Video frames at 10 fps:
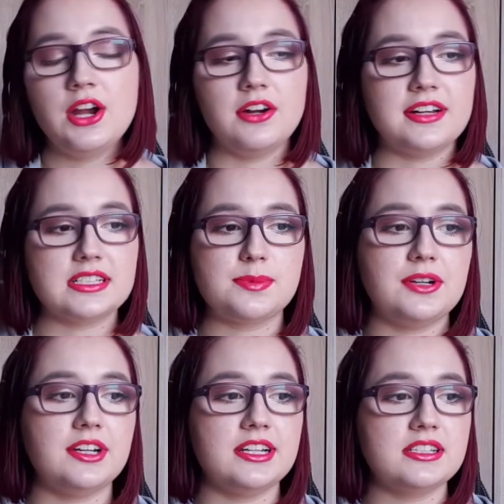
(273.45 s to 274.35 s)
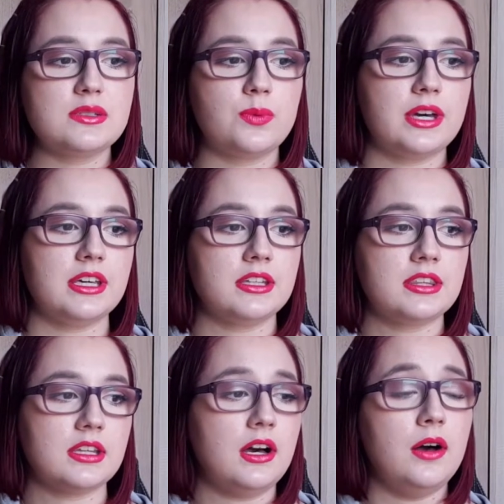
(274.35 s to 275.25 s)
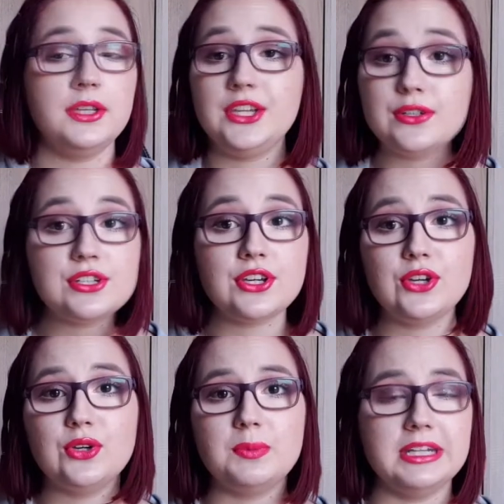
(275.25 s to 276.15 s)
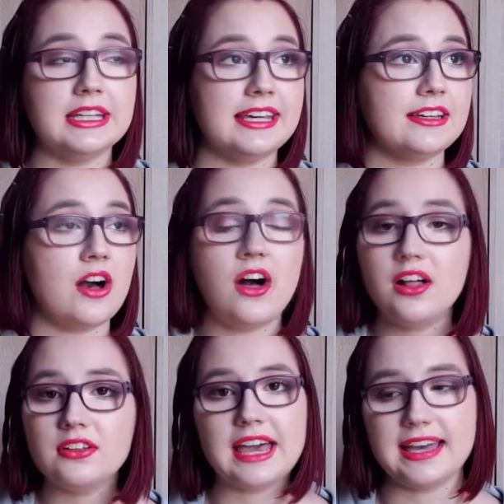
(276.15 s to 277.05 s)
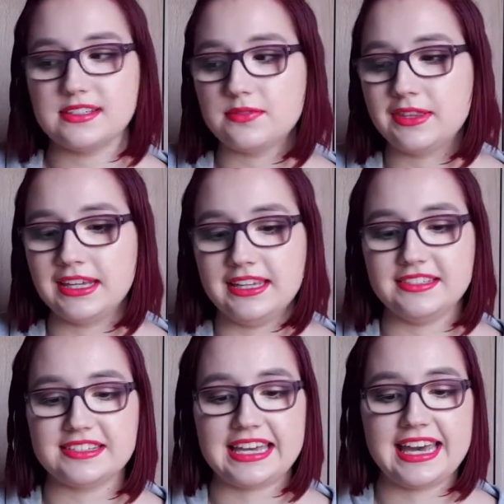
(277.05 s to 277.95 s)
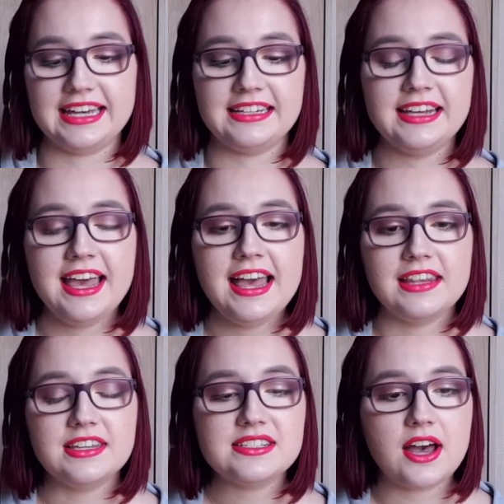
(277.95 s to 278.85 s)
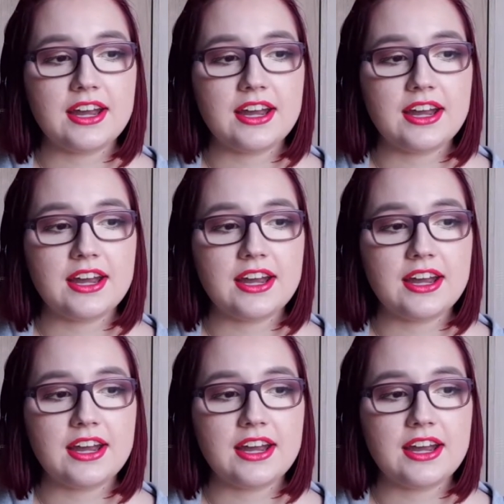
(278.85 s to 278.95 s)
her experience with YouTube and like all kinds of things. And this